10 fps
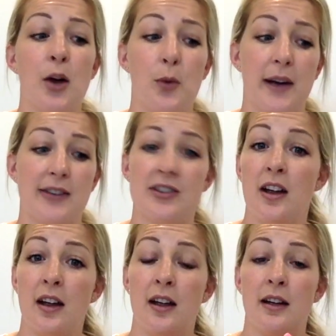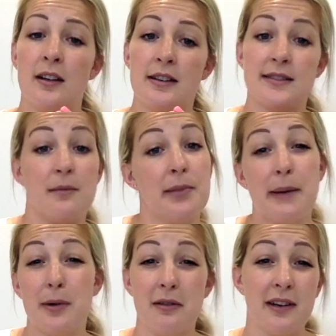which some
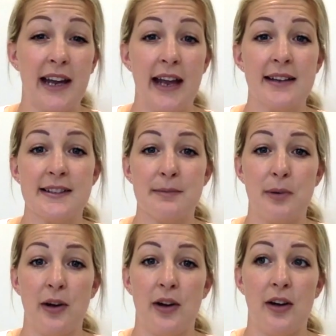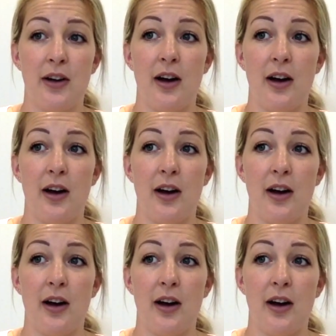people are against, but